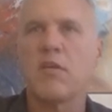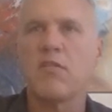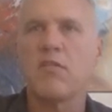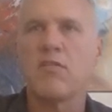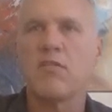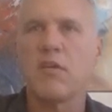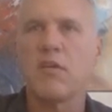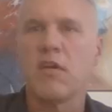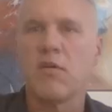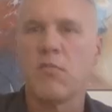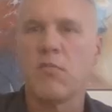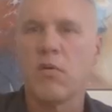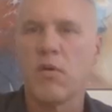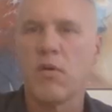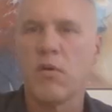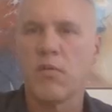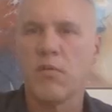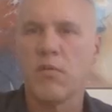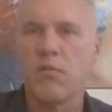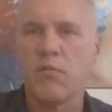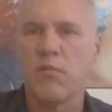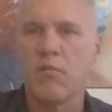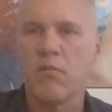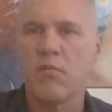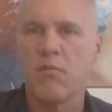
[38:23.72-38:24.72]
is yeah,
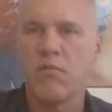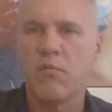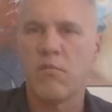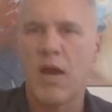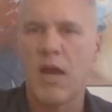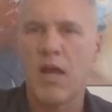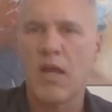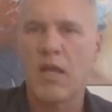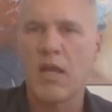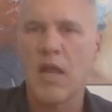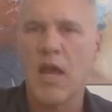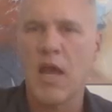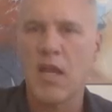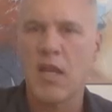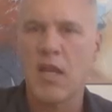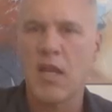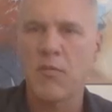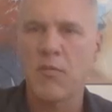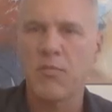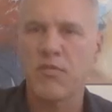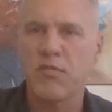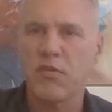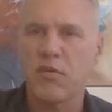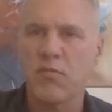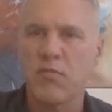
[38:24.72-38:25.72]
we're why
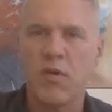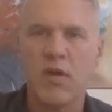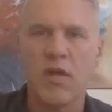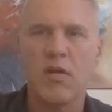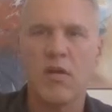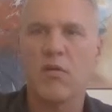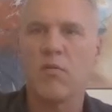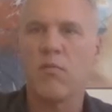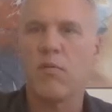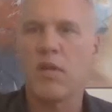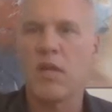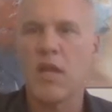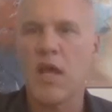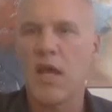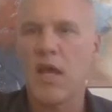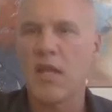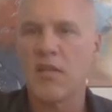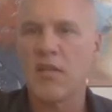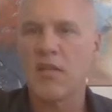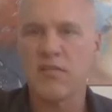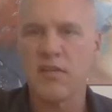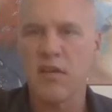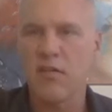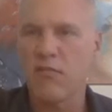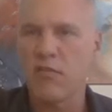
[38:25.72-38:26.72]
90%, why aren't we
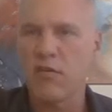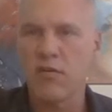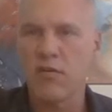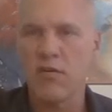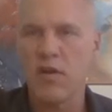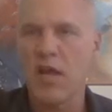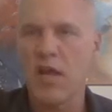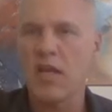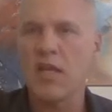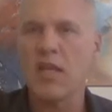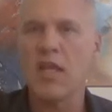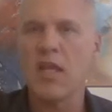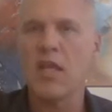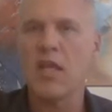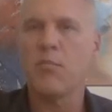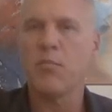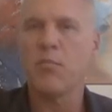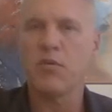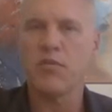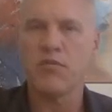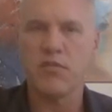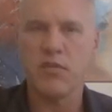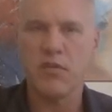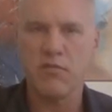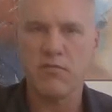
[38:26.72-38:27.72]
97 or
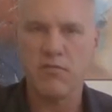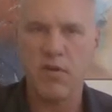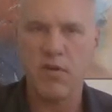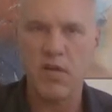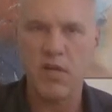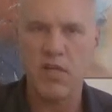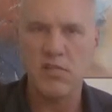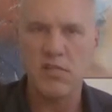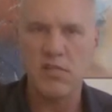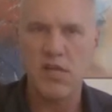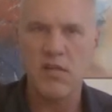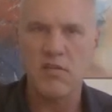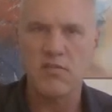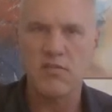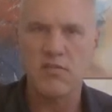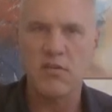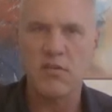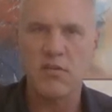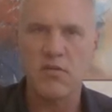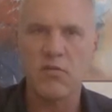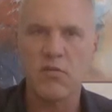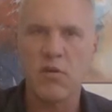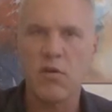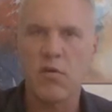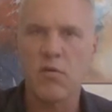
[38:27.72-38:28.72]
98% franchise? So